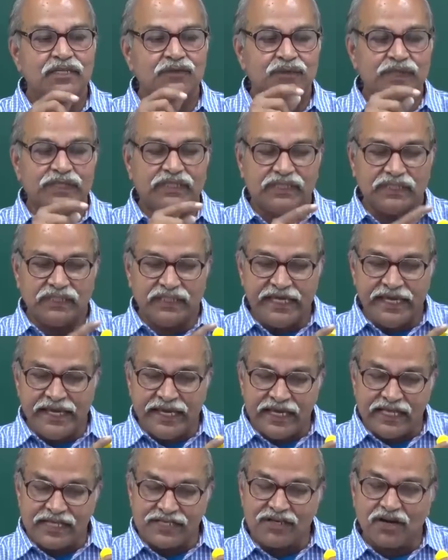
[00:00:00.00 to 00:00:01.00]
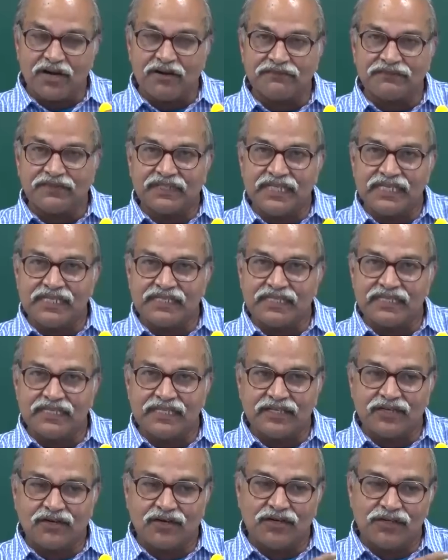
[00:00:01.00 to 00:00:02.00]
With each of these
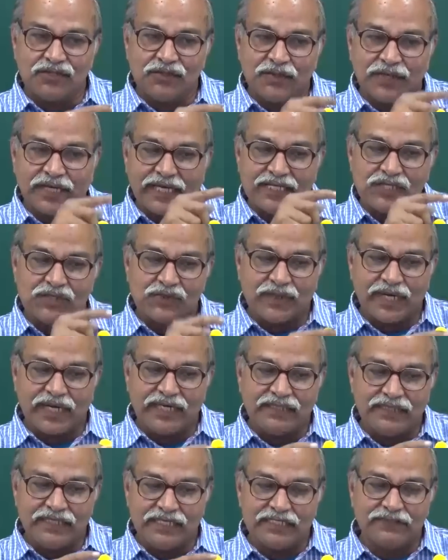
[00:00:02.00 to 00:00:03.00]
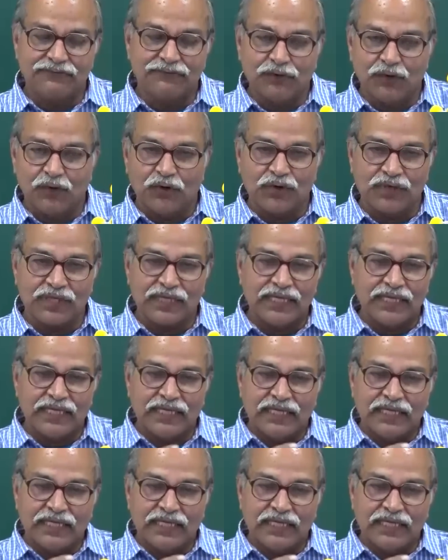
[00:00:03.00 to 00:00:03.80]
silicon you can join these 4.